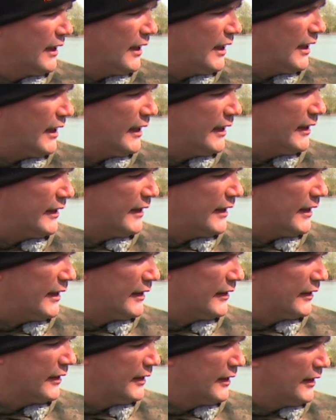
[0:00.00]
And
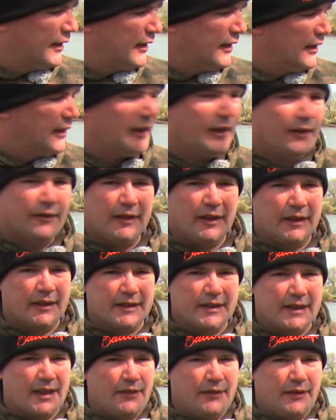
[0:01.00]
like I
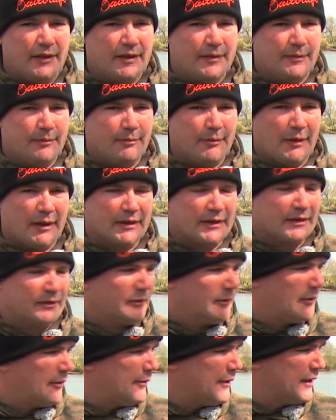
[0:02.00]
say, I've used most of
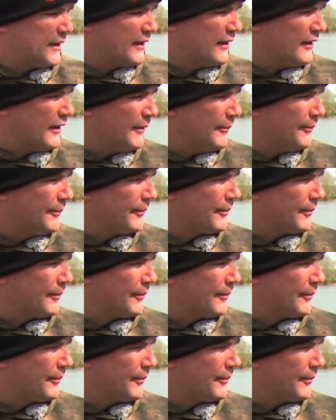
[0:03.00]
them in my time.